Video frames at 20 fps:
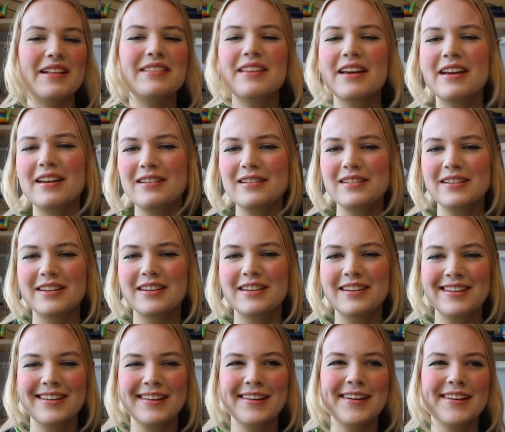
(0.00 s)
And then
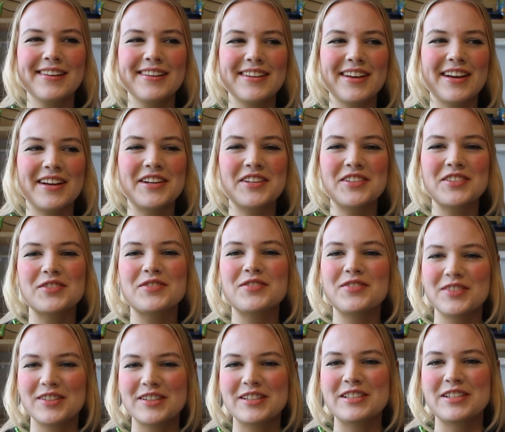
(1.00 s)
he has a
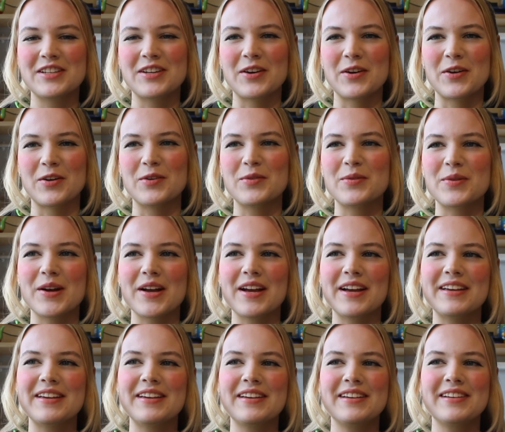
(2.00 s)
video where
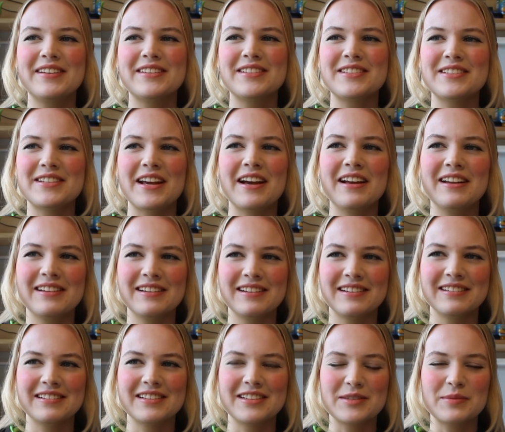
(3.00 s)
he is
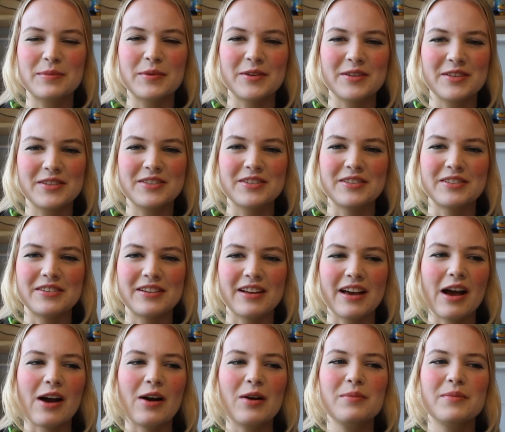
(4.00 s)
telling this person
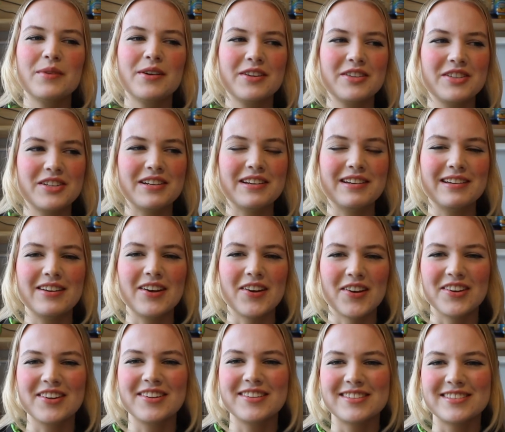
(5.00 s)
how much he
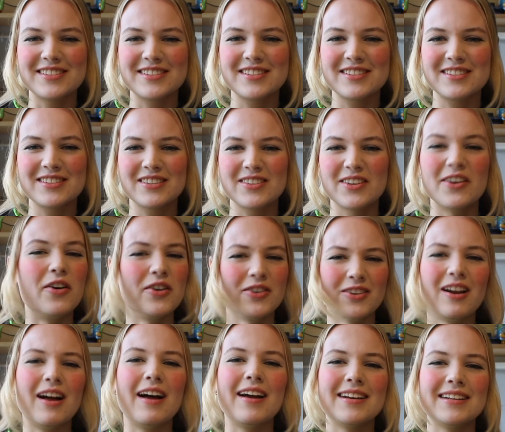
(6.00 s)
earns
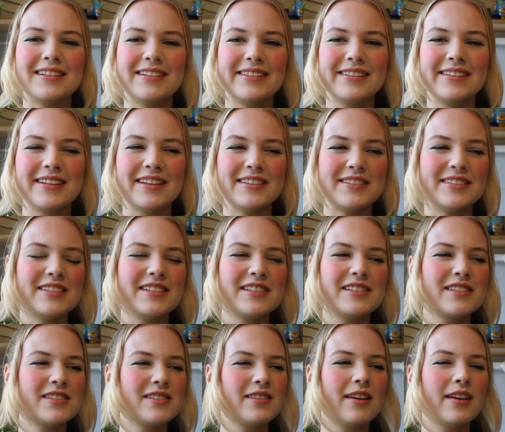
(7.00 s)
online. And
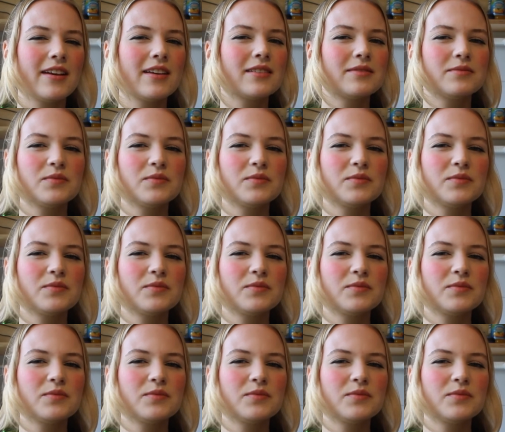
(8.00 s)
it's like,